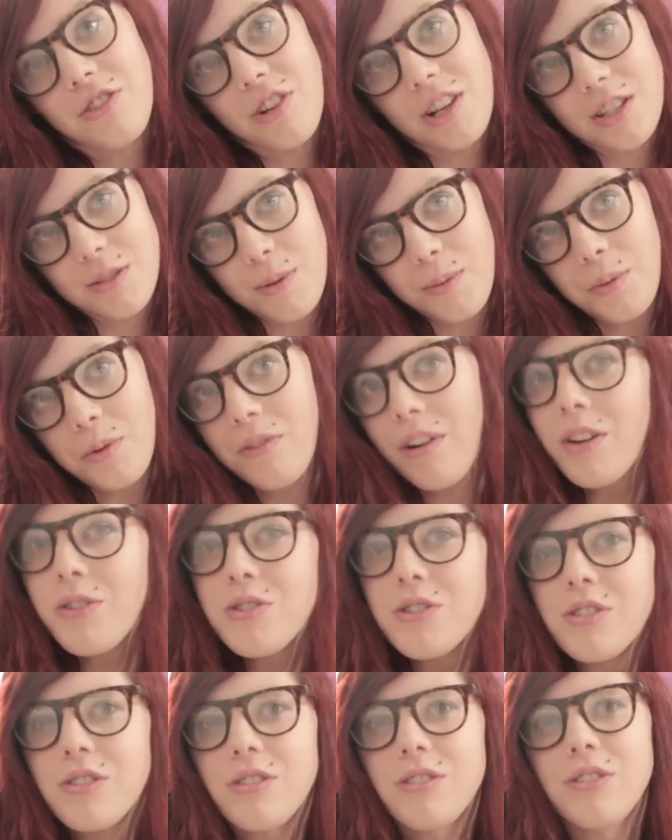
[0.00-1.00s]
trans people around
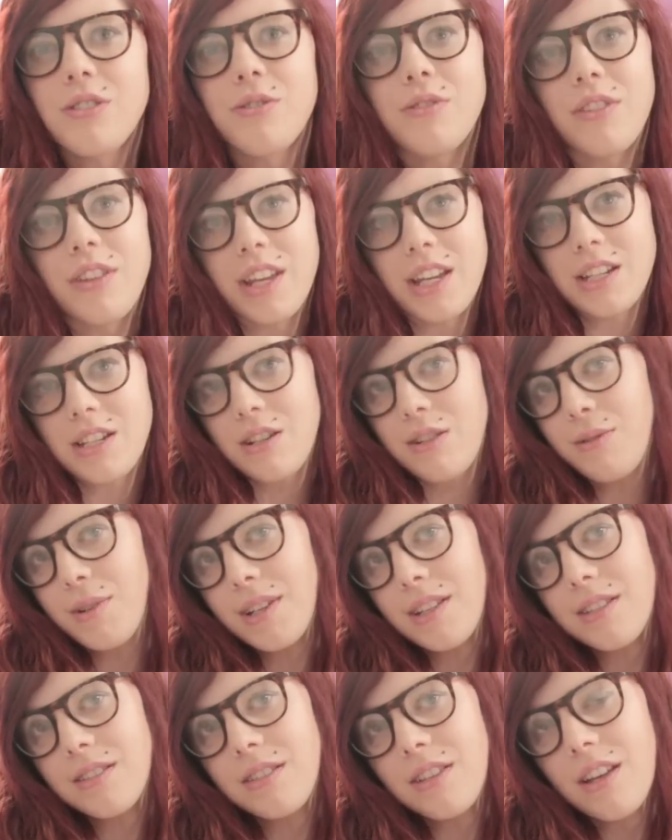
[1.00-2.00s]
you to relate to
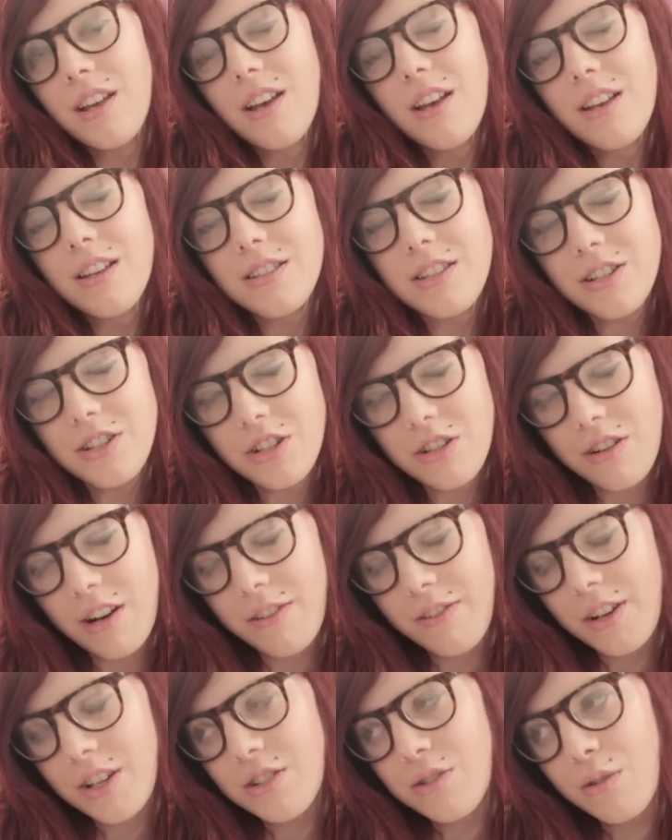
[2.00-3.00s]
is such a
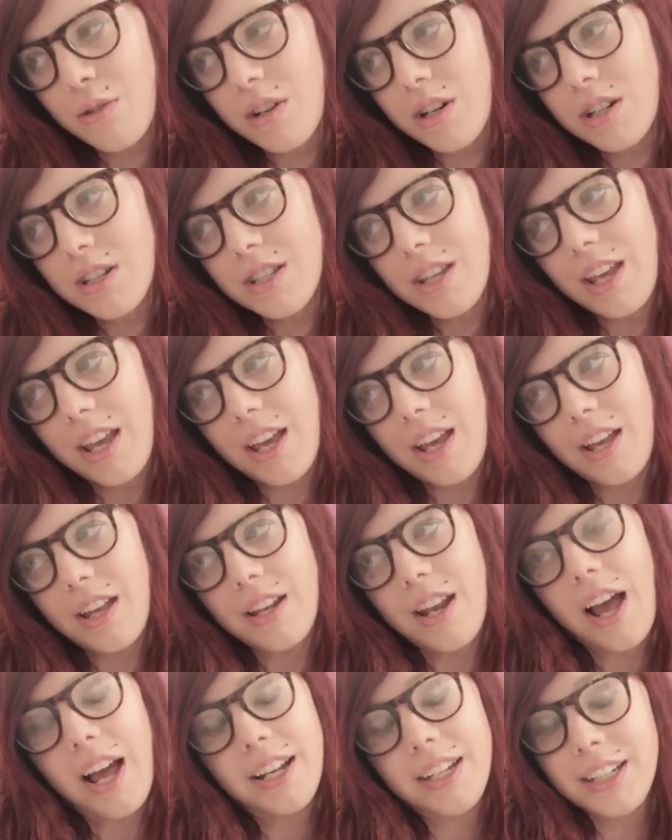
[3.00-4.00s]
great resource,
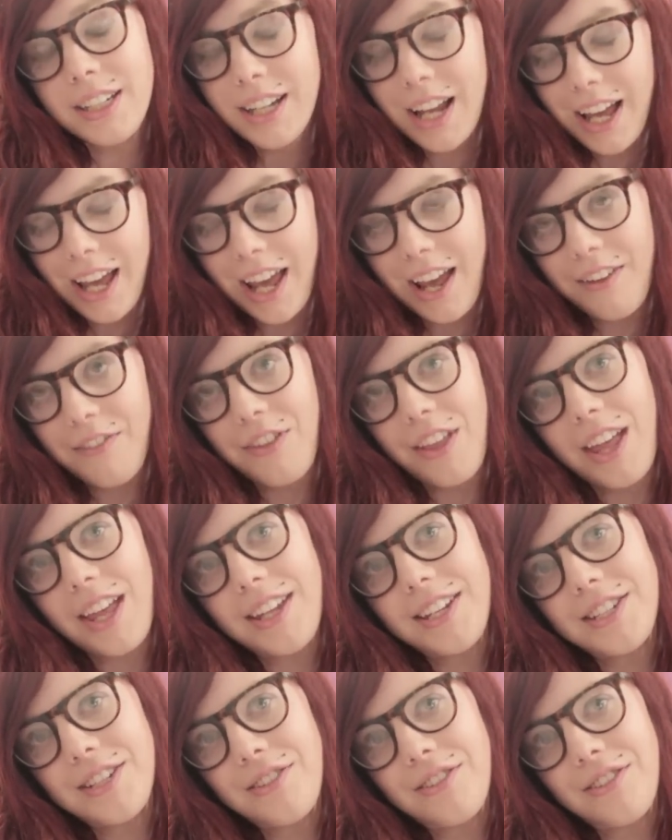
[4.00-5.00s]
and I did not have
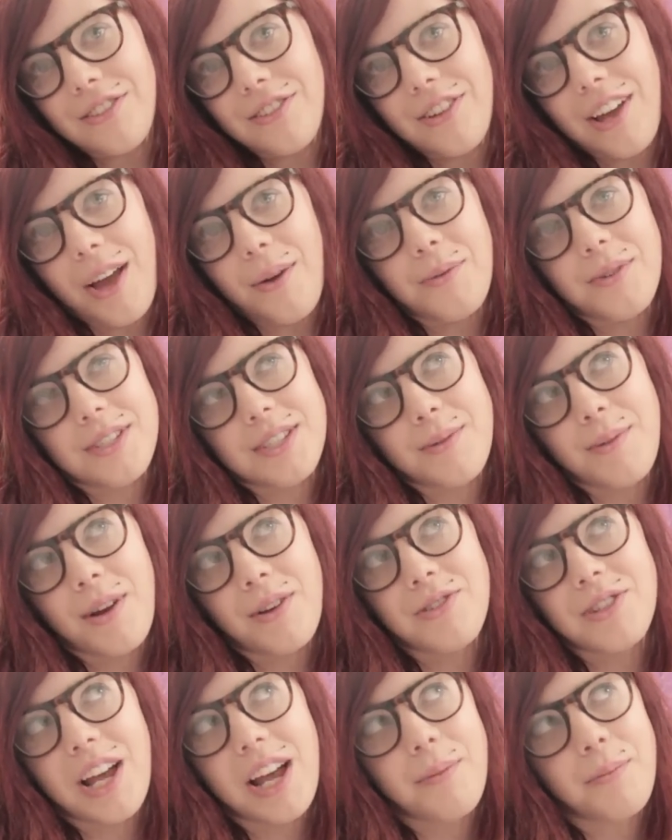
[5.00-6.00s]
that until I was
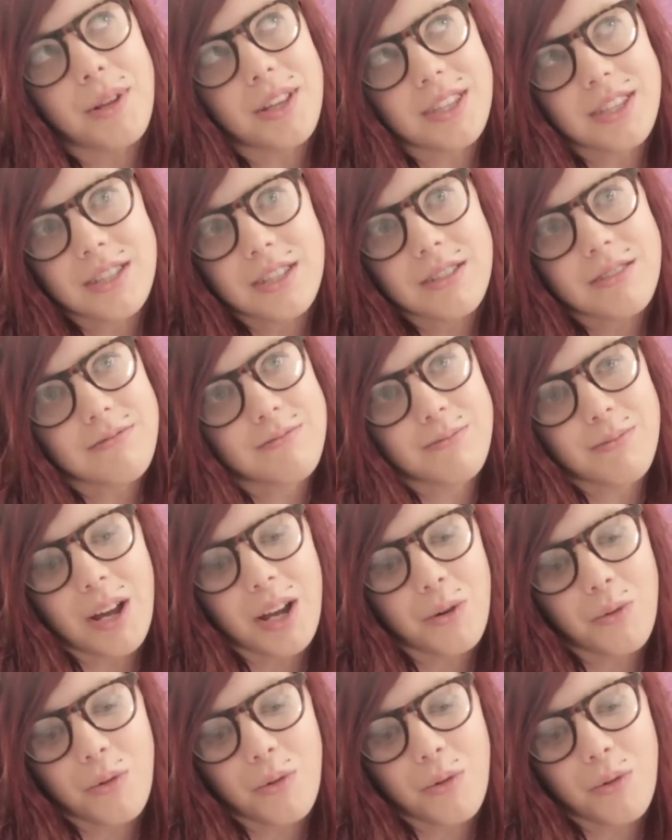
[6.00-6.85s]
about nine months on